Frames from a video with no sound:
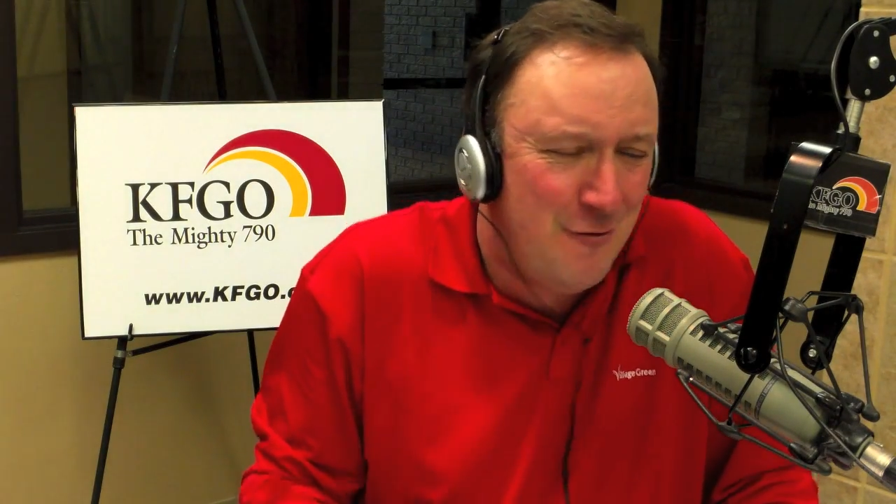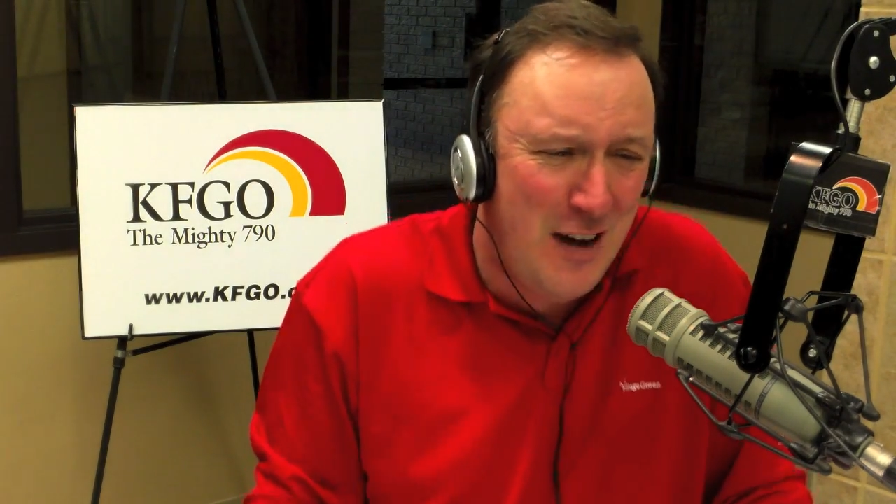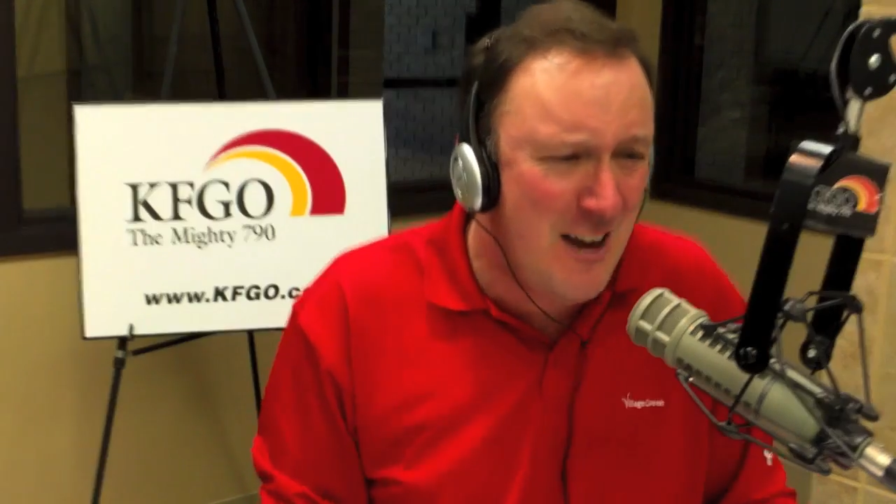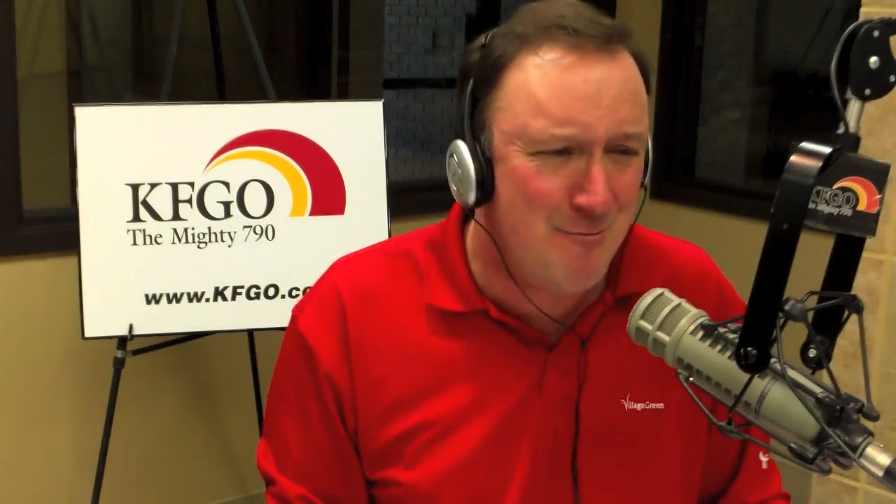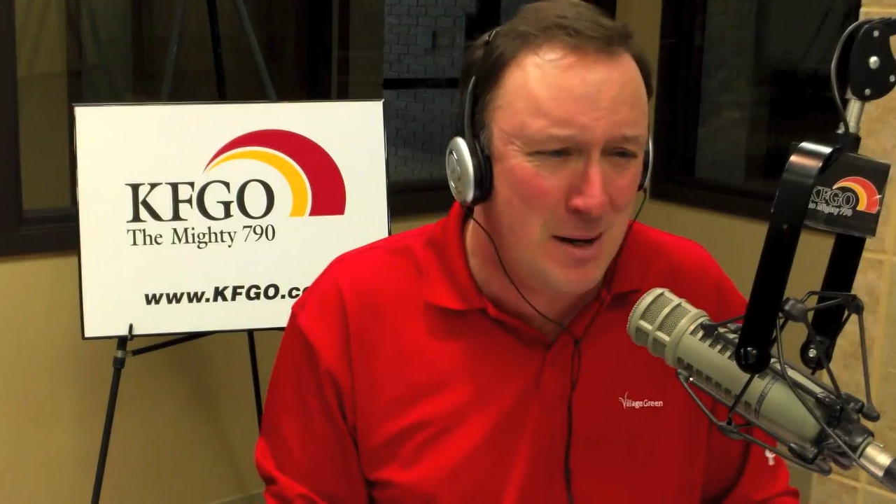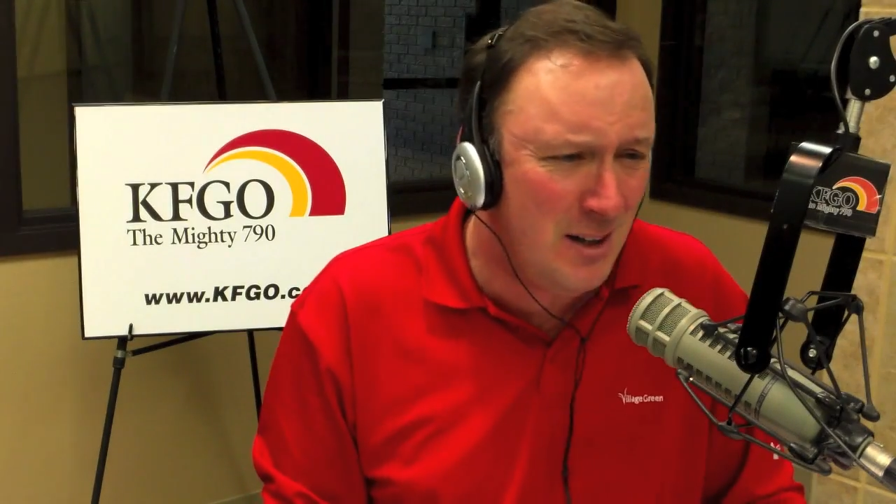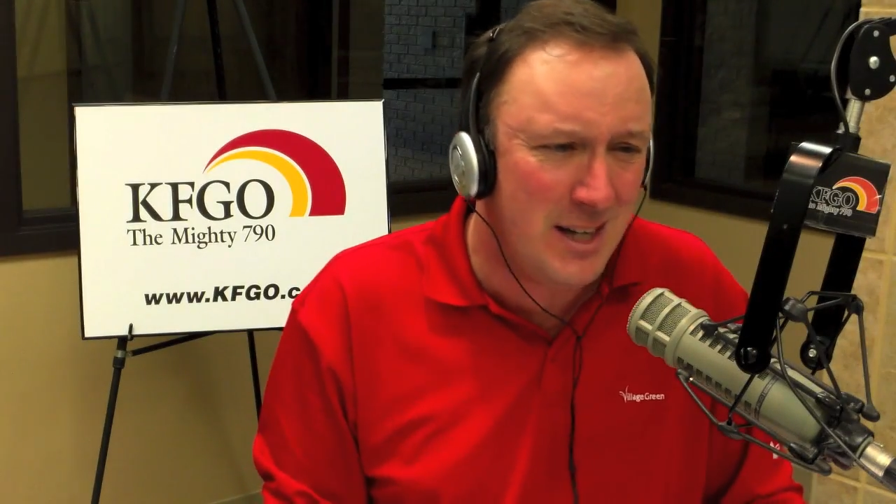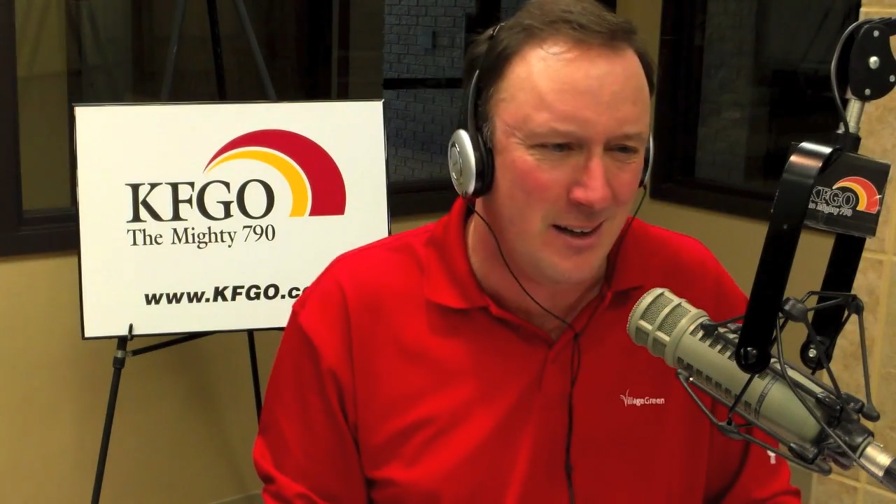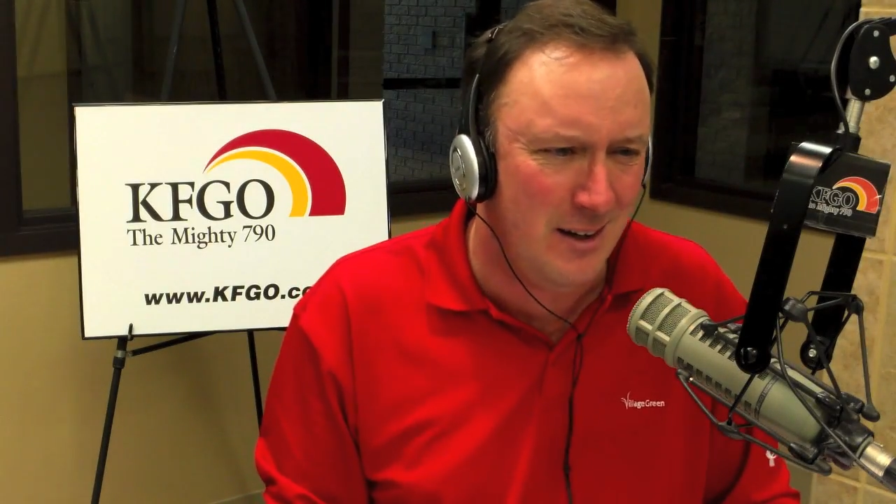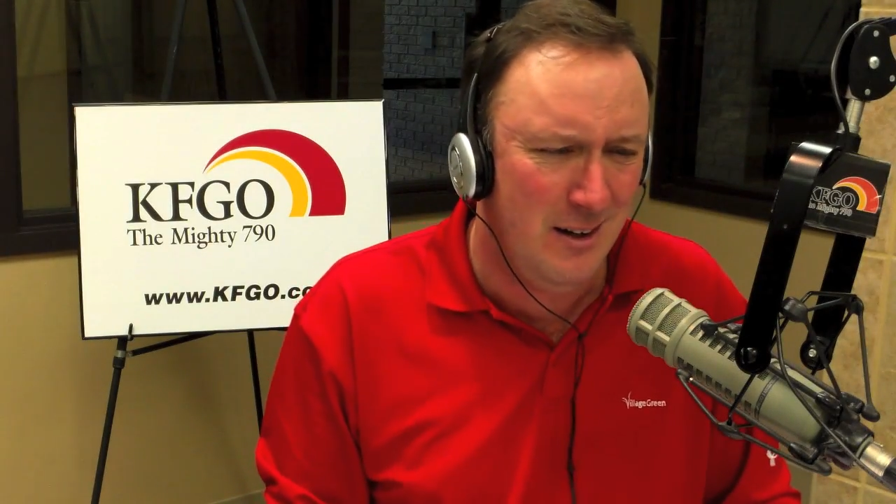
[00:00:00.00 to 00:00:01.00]
$5
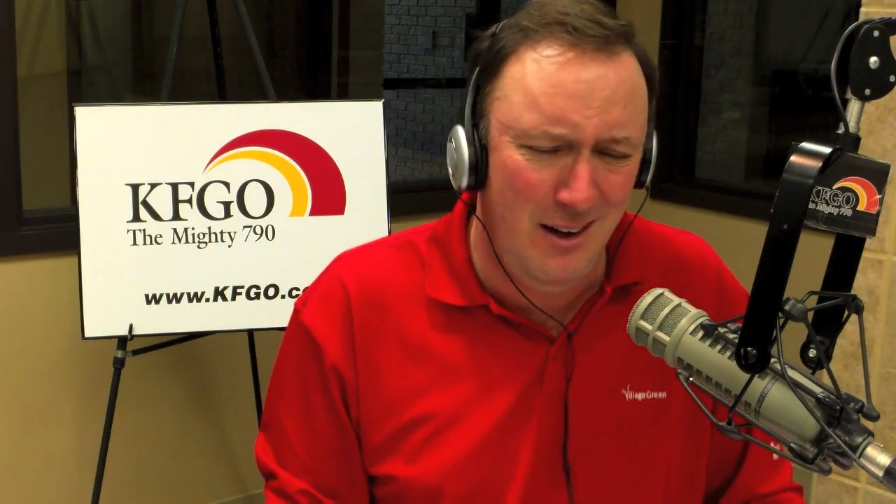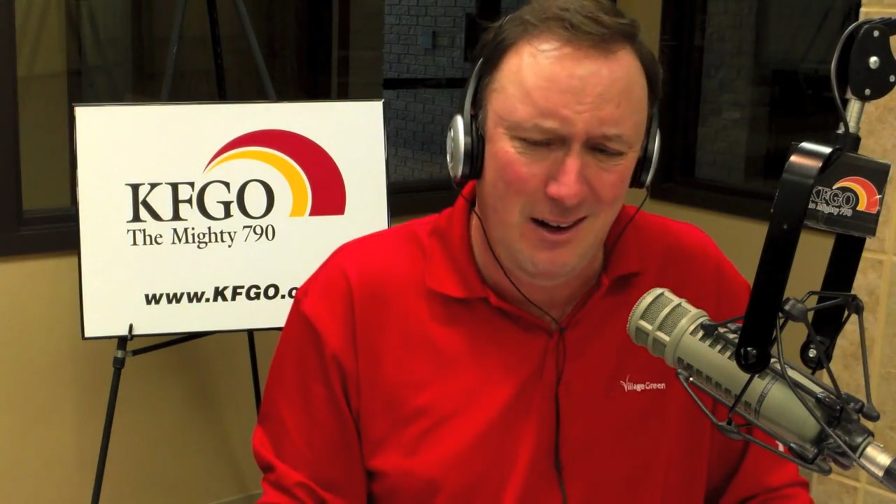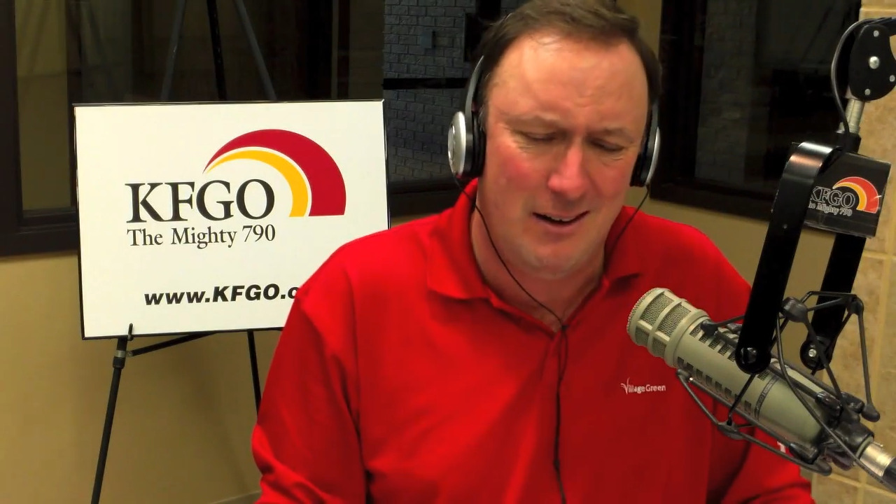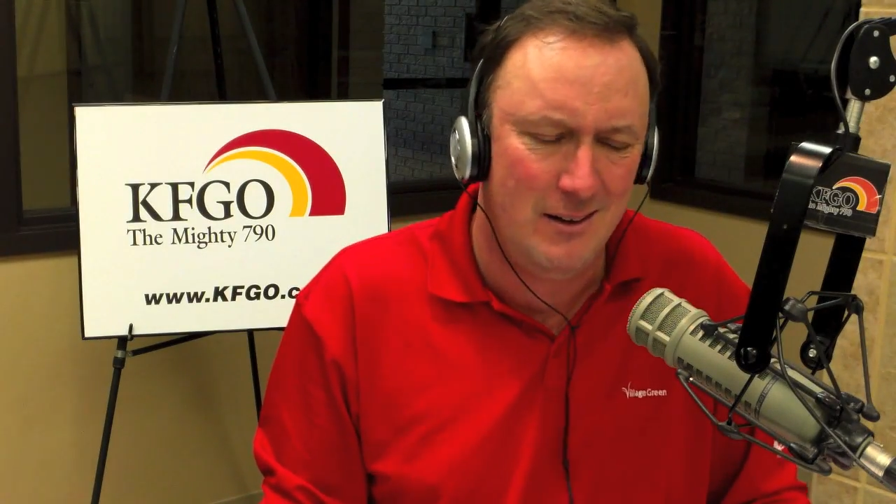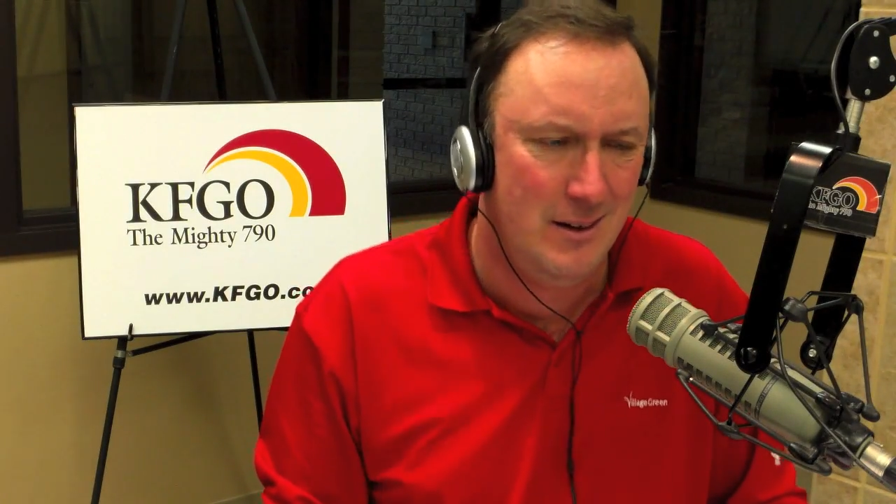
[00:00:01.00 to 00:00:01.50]
billion? Ha!